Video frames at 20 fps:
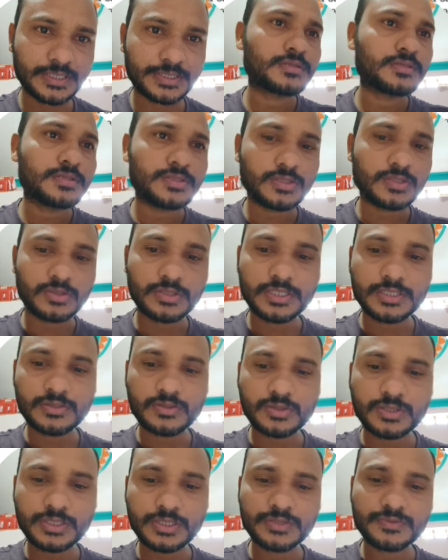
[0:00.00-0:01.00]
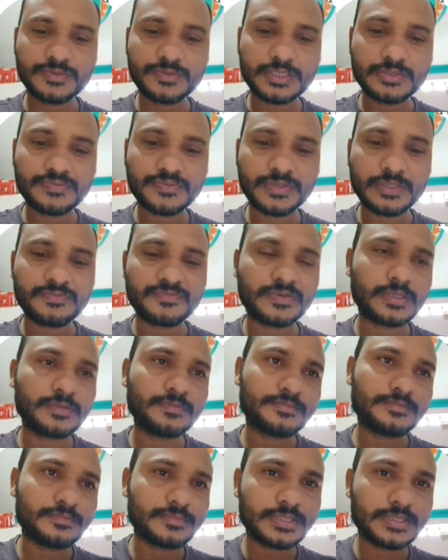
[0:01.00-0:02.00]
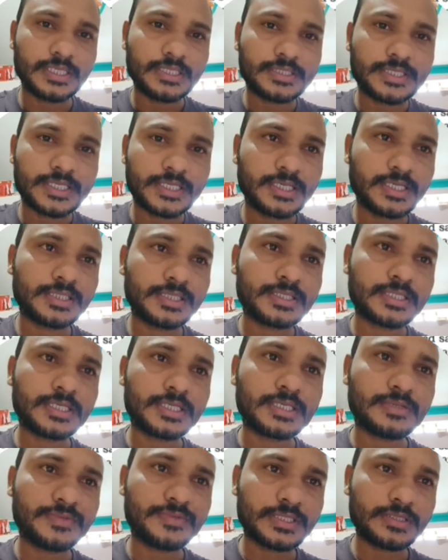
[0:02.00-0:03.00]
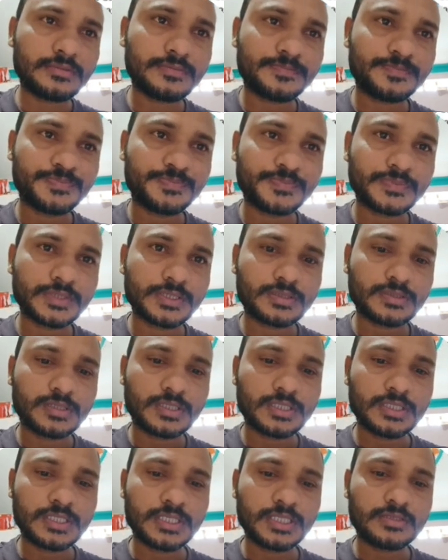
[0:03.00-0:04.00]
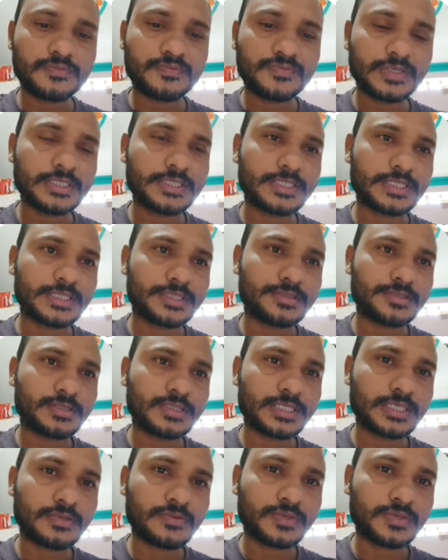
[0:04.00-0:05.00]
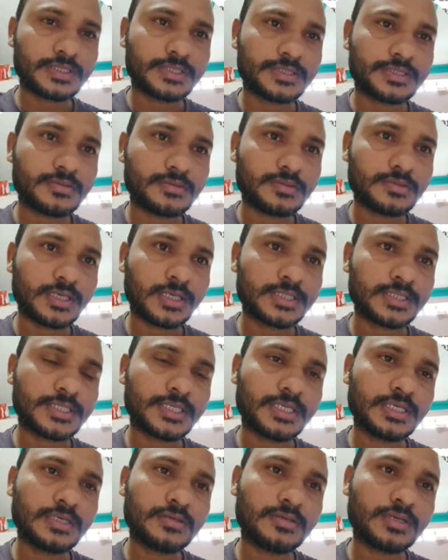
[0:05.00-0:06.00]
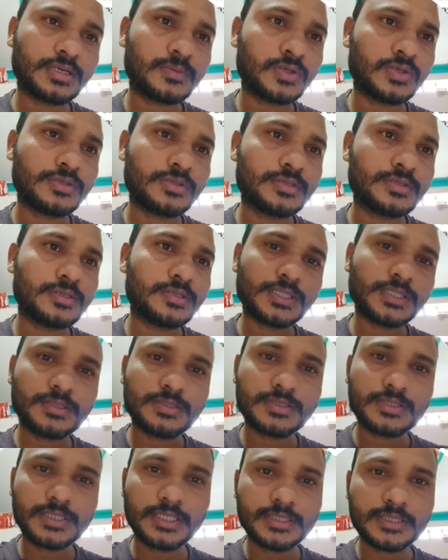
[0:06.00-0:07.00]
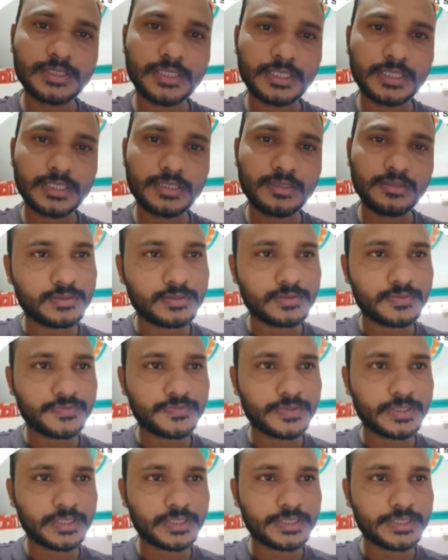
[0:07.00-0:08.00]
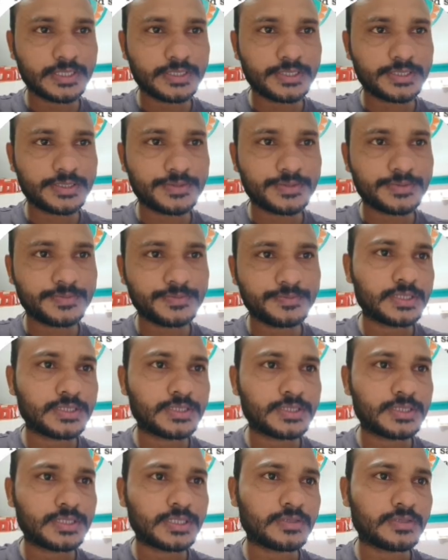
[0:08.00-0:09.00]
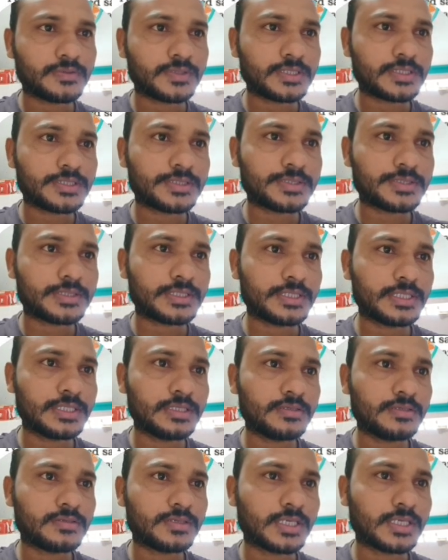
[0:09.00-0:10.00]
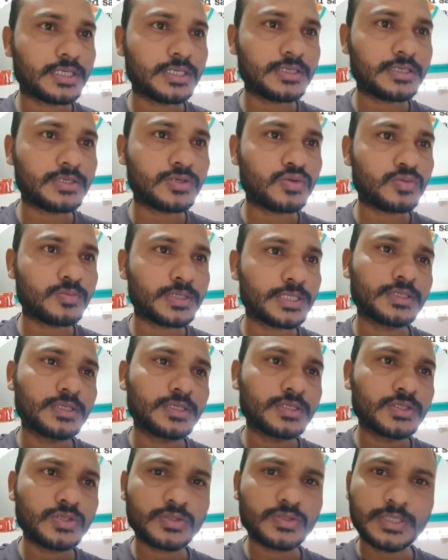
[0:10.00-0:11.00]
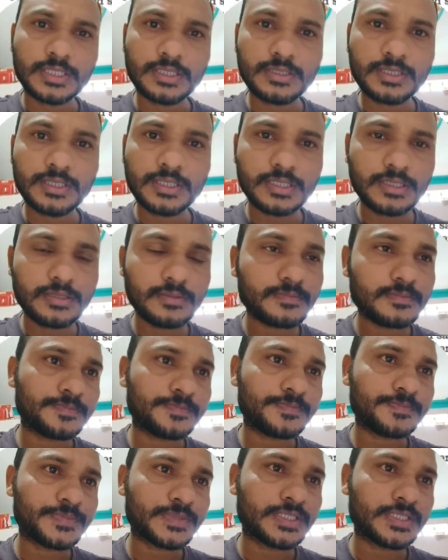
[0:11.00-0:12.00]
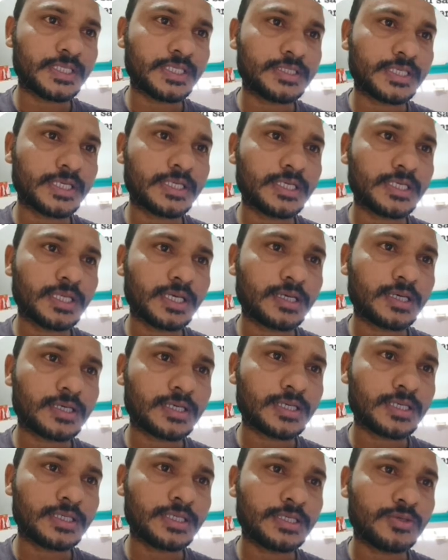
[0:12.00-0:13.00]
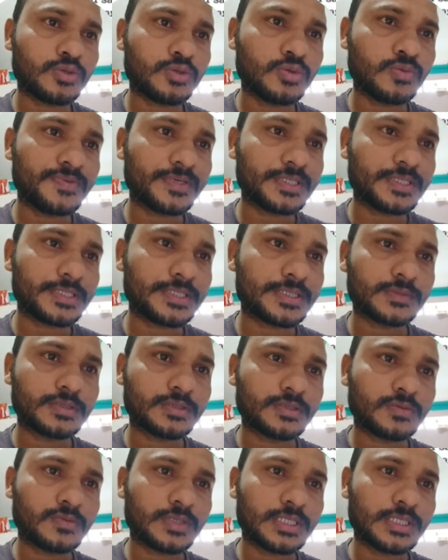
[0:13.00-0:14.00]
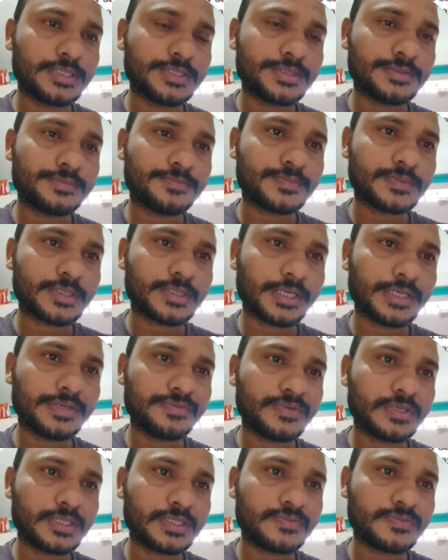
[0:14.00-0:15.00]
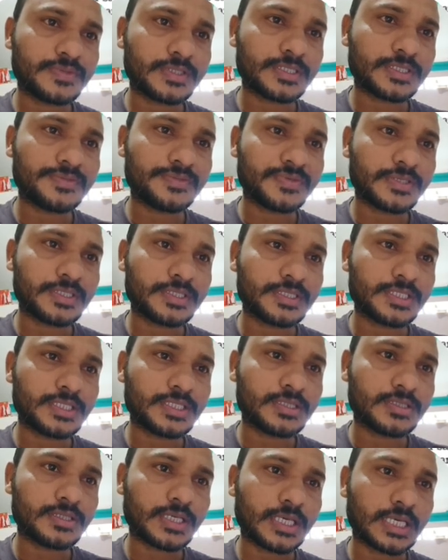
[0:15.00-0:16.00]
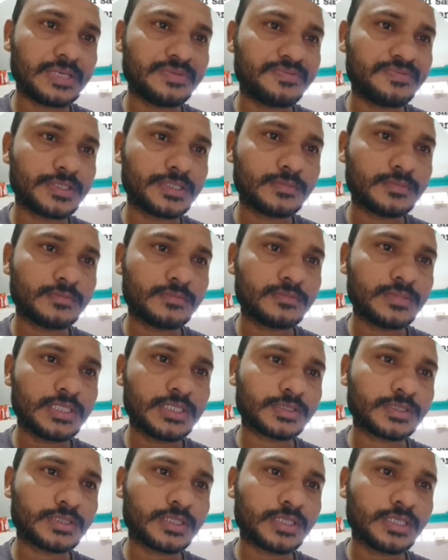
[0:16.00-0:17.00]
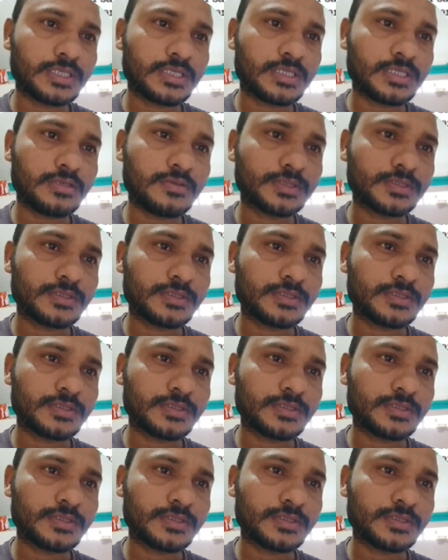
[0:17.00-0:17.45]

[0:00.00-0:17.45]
So these questions which frame from cell cycle and cell division. In that phases sequence, asking about cell cycle phases sequence in adult human. So generally cell cycle occur in two phases. One is I phase. First phase is I phase, means inter.